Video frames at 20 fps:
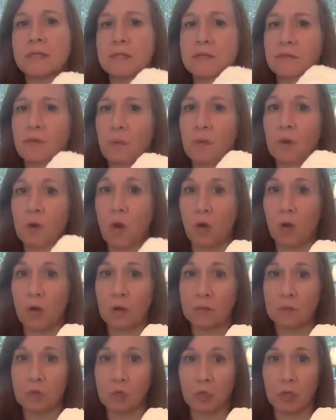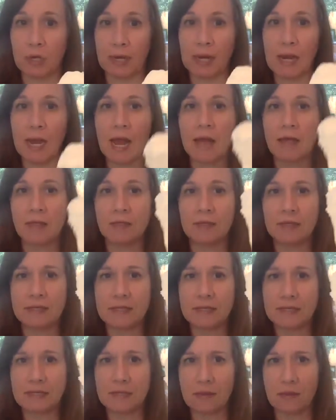it's from the cocoa tree. This
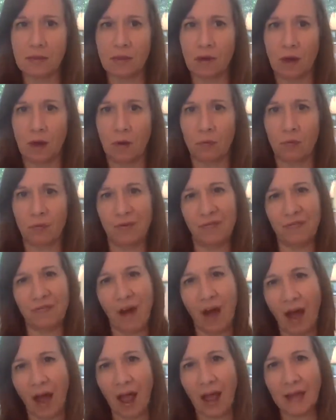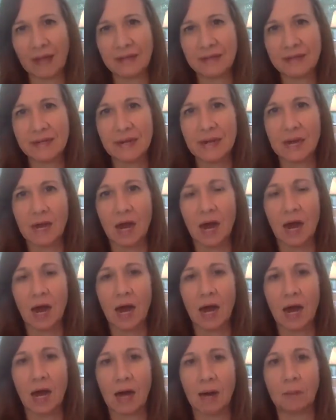is the refined
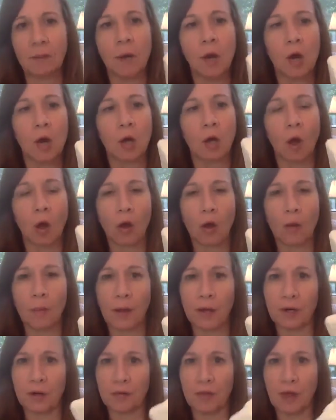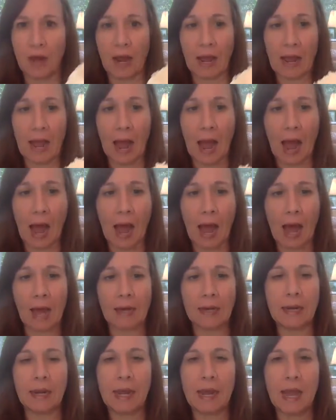cocoa butter that I
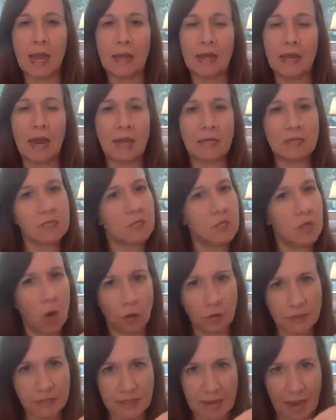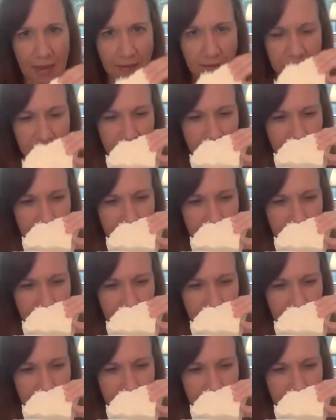add. It has no scent.